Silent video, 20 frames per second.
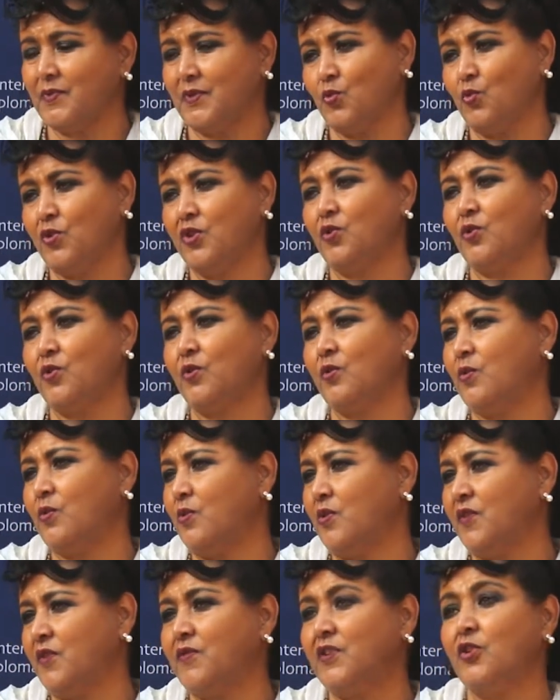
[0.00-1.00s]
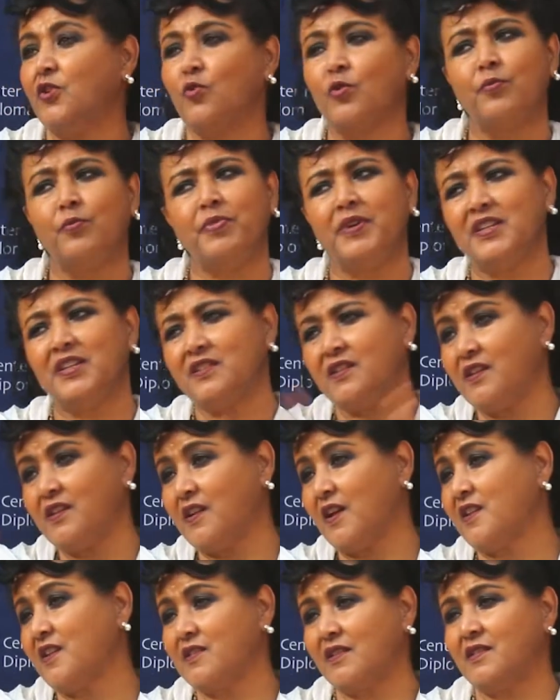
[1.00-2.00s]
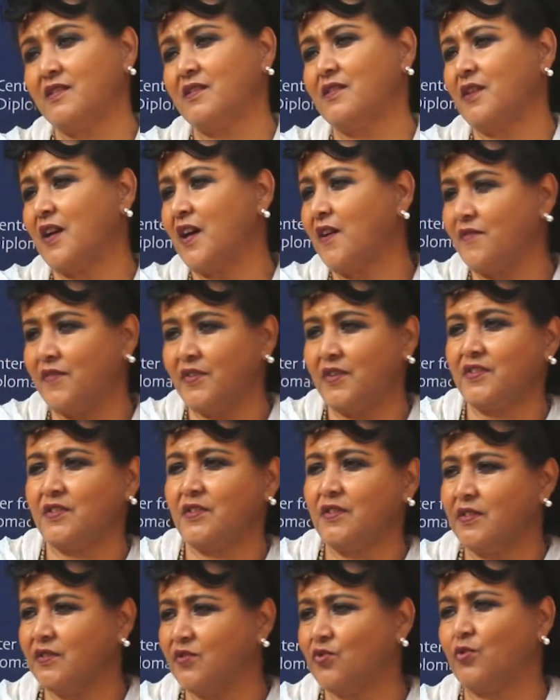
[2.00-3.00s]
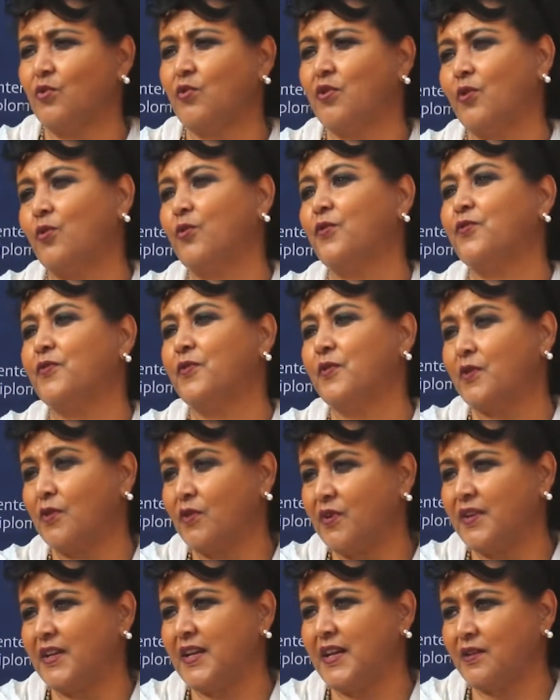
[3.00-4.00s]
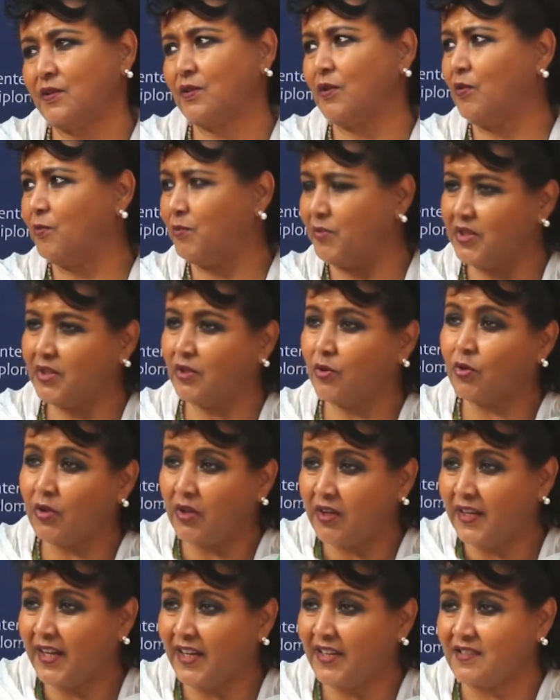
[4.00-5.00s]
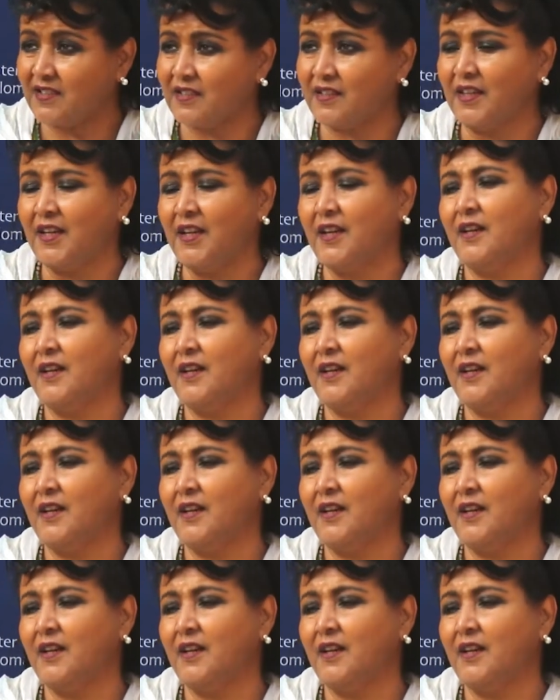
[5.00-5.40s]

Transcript: We know even Europeans and others have this story of being colonized.